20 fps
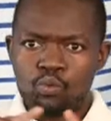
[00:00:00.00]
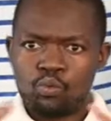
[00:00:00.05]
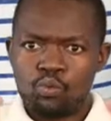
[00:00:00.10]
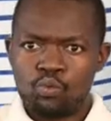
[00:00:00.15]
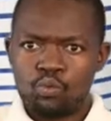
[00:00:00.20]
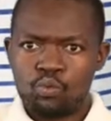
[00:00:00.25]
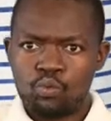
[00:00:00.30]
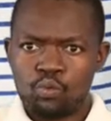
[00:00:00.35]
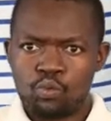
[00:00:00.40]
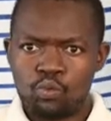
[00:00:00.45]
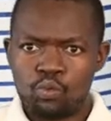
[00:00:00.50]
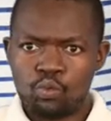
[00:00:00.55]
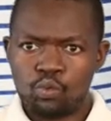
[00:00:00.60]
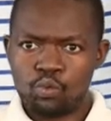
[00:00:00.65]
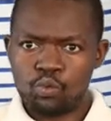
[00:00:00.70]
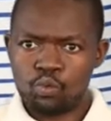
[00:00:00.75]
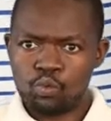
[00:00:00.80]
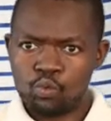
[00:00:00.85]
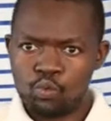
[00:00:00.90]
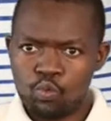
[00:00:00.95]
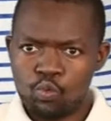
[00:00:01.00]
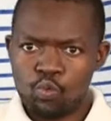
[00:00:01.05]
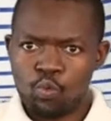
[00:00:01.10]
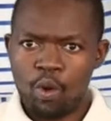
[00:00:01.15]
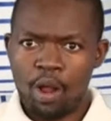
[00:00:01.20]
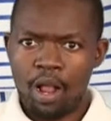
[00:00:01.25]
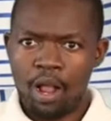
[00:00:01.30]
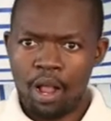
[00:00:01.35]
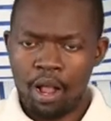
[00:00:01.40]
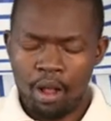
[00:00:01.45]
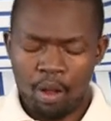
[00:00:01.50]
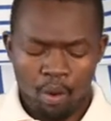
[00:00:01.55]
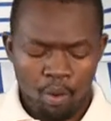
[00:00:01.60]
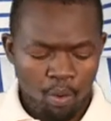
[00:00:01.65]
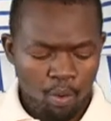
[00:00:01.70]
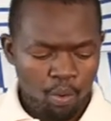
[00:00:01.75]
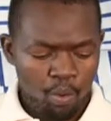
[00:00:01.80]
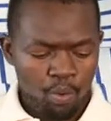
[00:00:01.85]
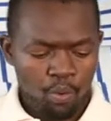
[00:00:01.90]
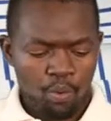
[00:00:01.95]
Are you going to fold it and fold
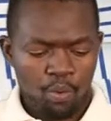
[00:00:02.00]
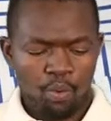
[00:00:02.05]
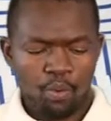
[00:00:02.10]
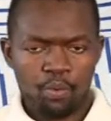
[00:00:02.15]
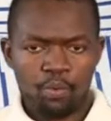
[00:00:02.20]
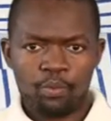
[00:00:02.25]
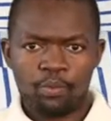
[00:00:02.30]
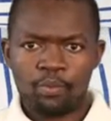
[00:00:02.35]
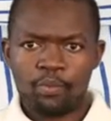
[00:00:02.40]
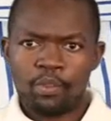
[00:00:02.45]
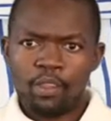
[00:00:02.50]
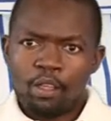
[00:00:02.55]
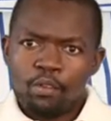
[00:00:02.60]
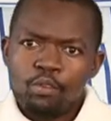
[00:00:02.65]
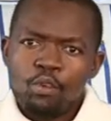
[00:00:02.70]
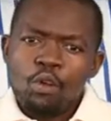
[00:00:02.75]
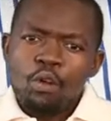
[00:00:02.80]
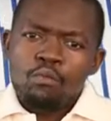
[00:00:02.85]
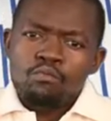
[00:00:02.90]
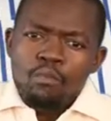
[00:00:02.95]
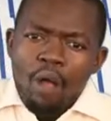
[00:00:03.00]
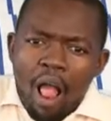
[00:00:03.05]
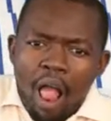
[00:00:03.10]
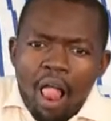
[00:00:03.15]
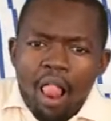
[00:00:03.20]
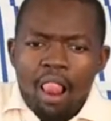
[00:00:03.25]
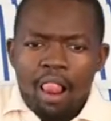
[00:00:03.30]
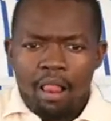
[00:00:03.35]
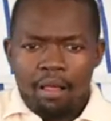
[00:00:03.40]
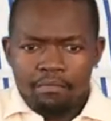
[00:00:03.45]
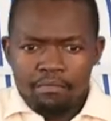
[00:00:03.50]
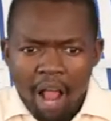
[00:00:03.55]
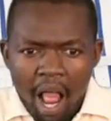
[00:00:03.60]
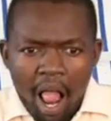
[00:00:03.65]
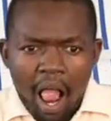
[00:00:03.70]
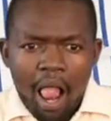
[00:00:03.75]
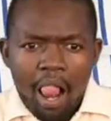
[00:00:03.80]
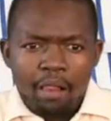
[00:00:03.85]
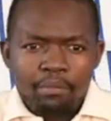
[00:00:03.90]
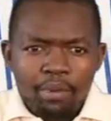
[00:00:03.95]
it and fold it and fold it and it appears
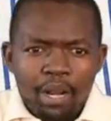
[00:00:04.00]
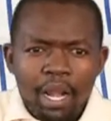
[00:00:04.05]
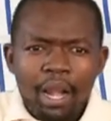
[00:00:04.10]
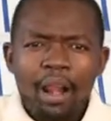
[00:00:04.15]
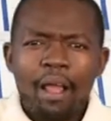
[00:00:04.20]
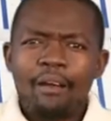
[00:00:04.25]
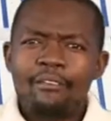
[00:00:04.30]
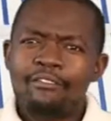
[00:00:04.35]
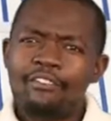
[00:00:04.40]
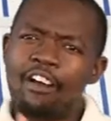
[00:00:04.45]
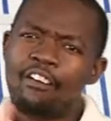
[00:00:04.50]
like a pillow?